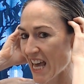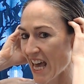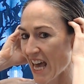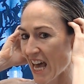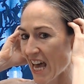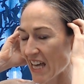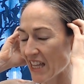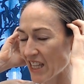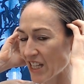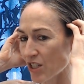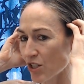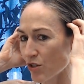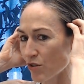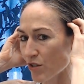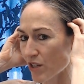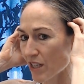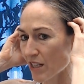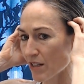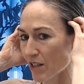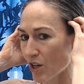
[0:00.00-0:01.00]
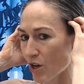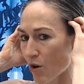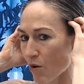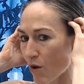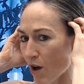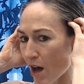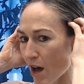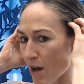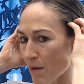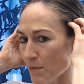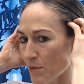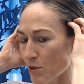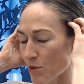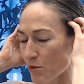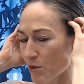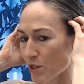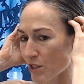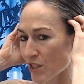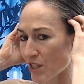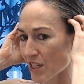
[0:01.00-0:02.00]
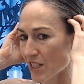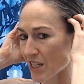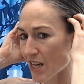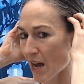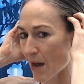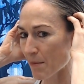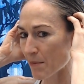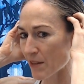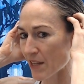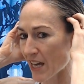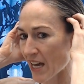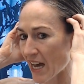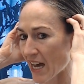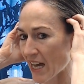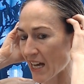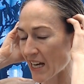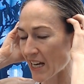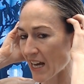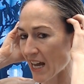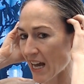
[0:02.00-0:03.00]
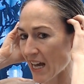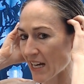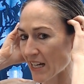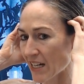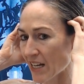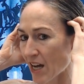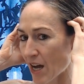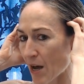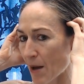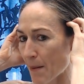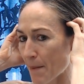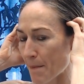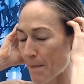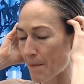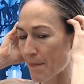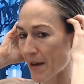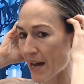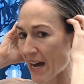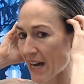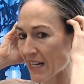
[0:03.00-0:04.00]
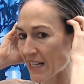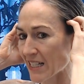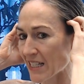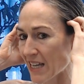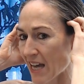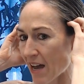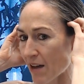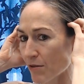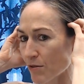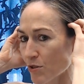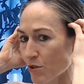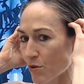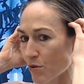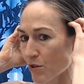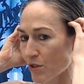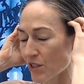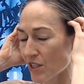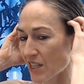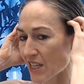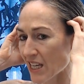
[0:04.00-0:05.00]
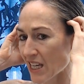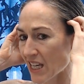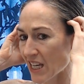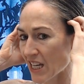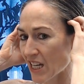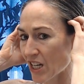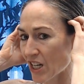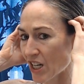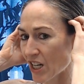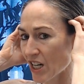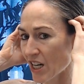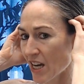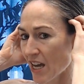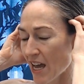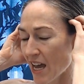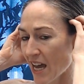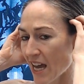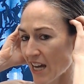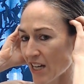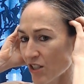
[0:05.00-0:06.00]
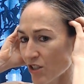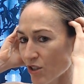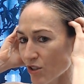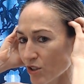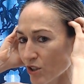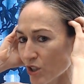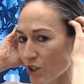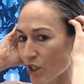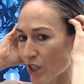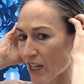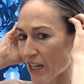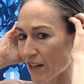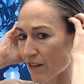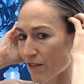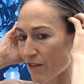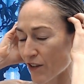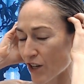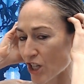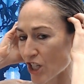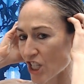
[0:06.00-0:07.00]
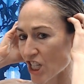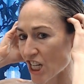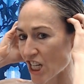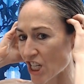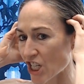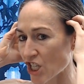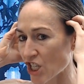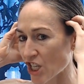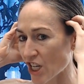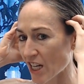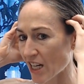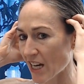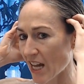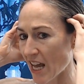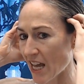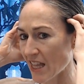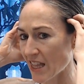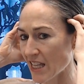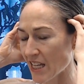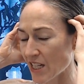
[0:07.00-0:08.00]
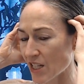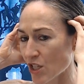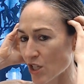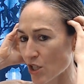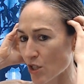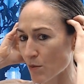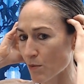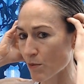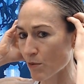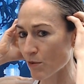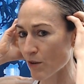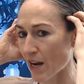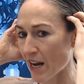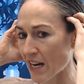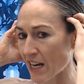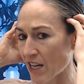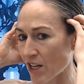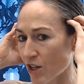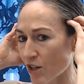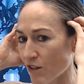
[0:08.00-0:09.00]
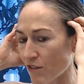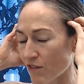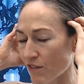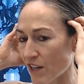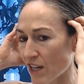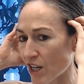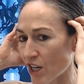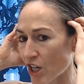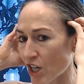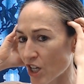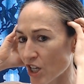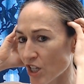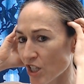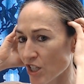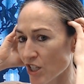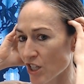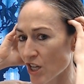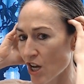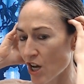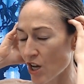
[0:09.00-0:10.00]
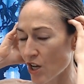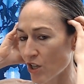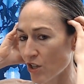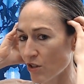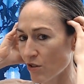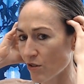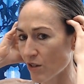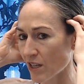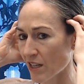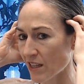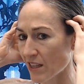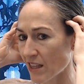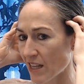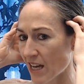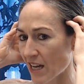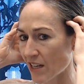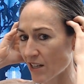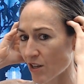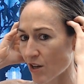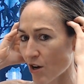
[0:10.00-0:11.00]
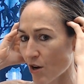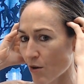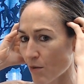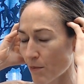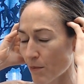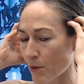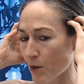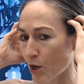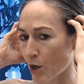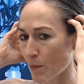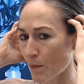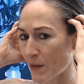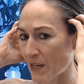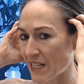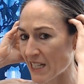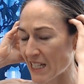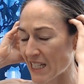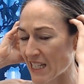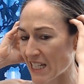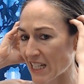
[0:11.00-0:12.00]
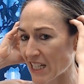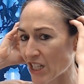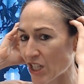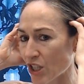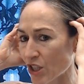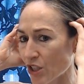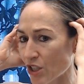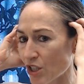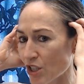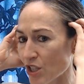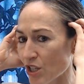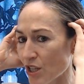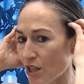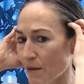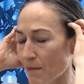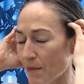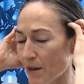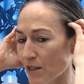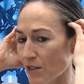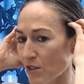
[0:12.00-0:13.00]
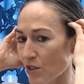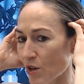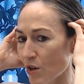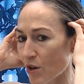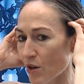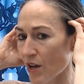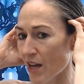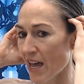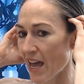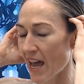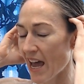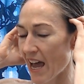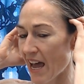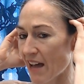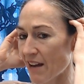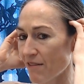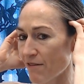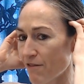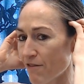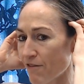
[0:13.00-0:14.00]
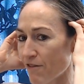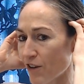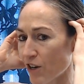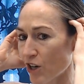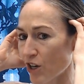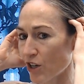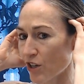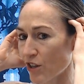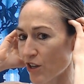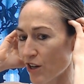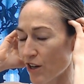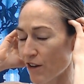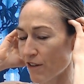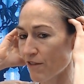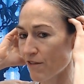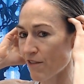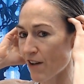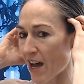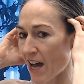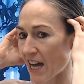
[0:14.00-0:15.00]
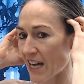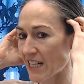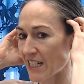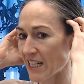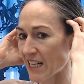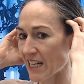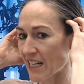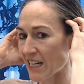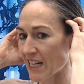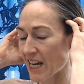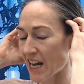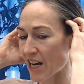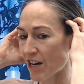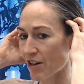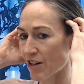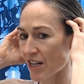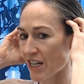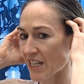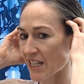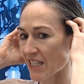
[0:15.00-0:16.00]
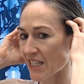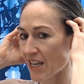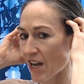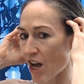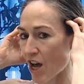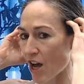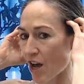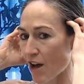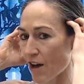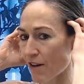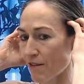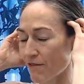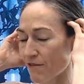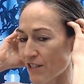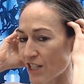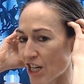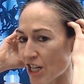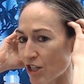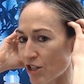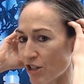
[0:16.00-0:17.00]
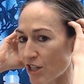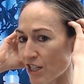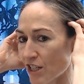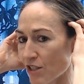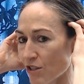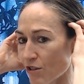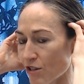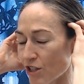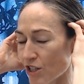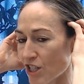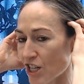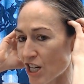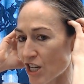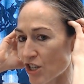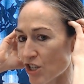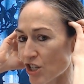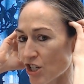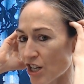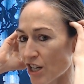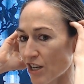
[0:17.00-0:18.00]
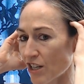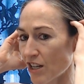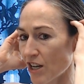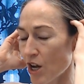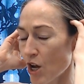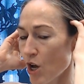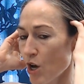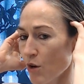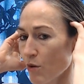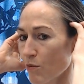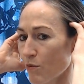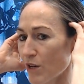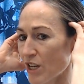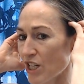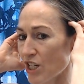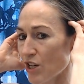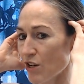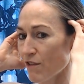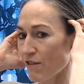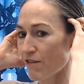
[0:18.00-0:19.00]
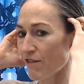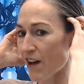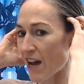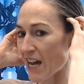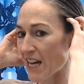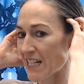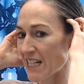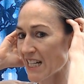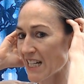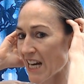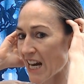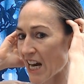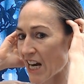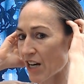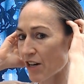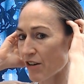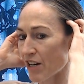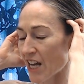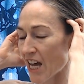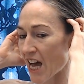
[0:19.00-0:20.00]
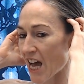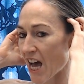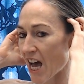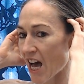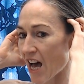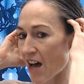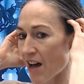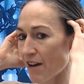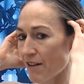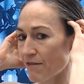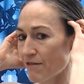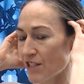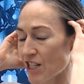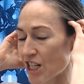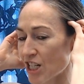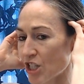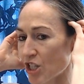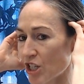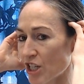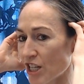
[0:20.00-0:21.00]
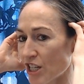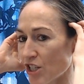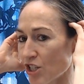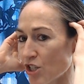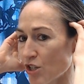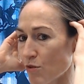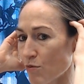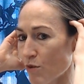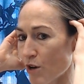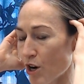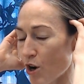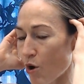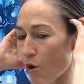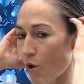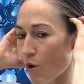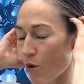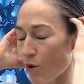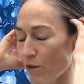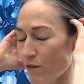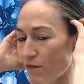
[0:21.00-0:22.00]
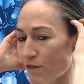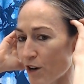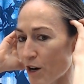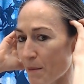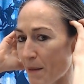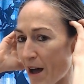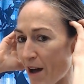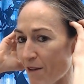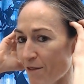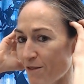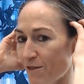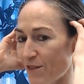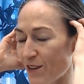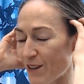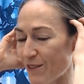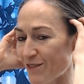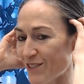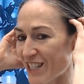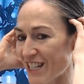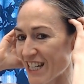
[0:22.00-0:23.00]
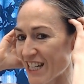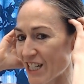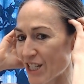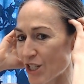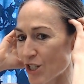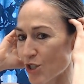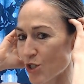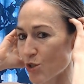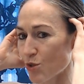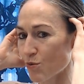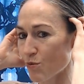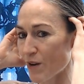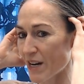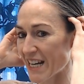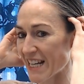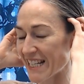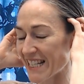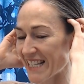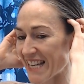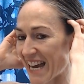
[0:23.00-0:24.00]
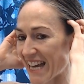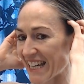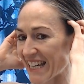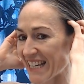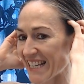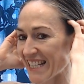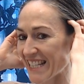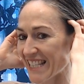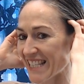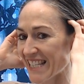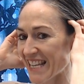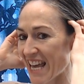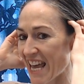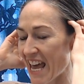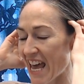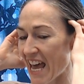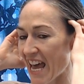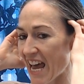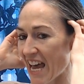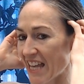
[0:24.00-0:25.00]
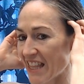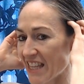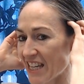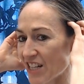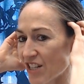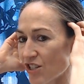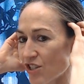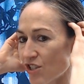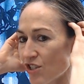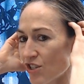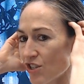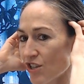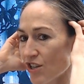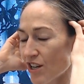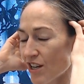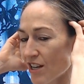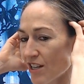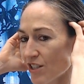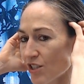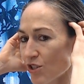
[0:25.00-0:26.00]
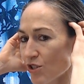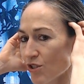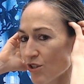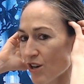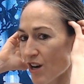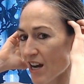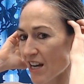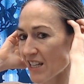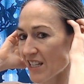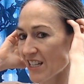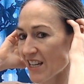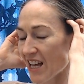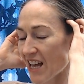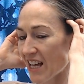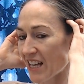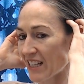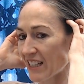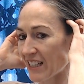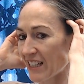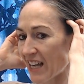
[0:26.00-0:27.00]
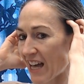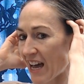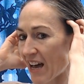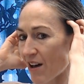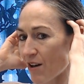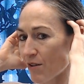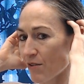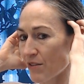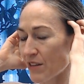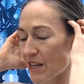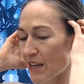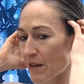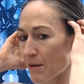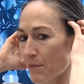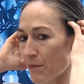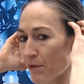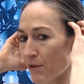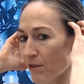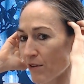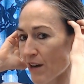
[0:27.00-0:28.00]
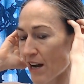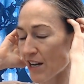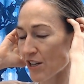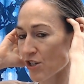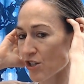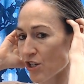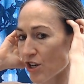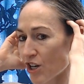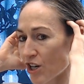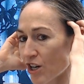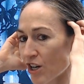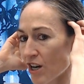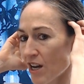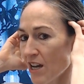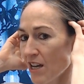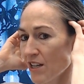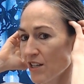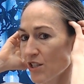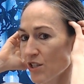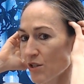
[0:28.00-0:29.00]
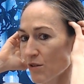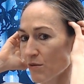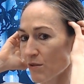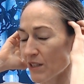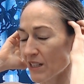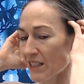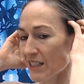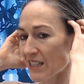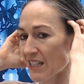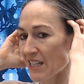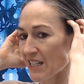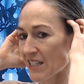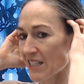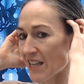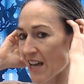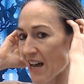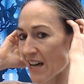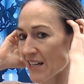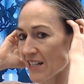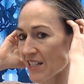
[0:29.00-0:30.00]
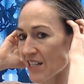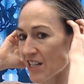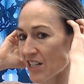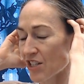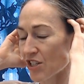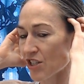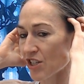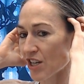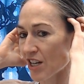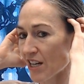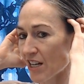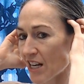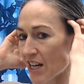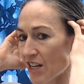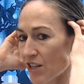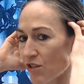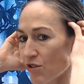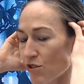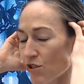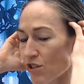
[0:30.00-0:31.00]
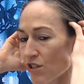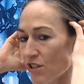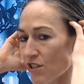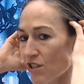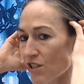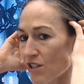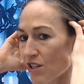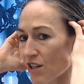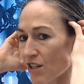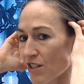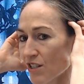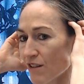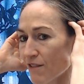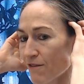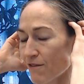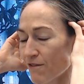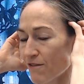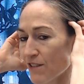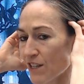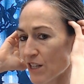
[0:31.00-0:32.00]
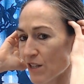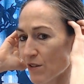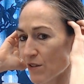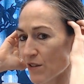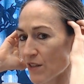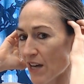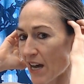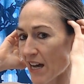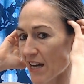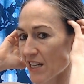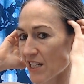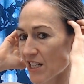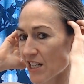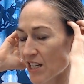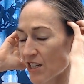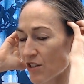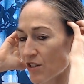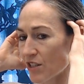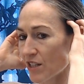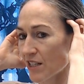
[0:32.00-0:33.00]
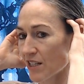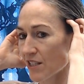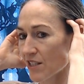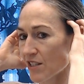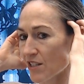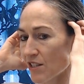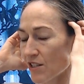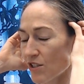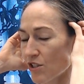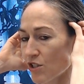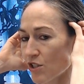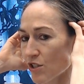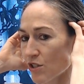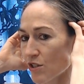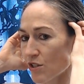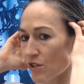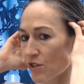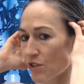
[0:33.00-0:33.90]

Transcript: and then you can go up towards the top of the head and come back down towards the ear, and you're looking for tension. And then spreading your fingers, you can then go perpendicular to the muscle and further find any areas of tenderness or tension. When you find an area of tenderness, you want to hold for about 15 to 20 seconds, and then just try to allow the pressure to release that tension, and you should start to feel that tenderness just